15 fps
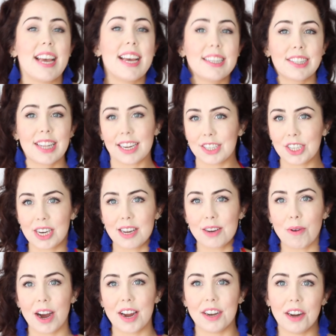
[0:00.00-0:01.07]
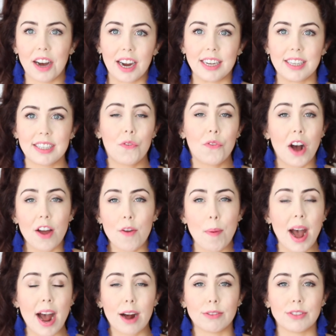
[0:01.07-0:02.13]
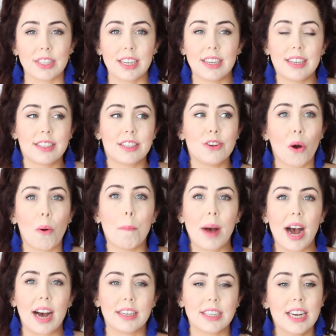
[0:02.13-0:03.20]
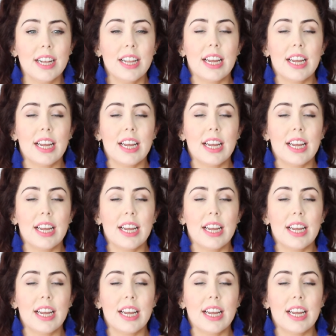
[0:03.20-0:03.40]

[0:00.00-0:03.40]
It's actually quite nice. For £5, it is not bad.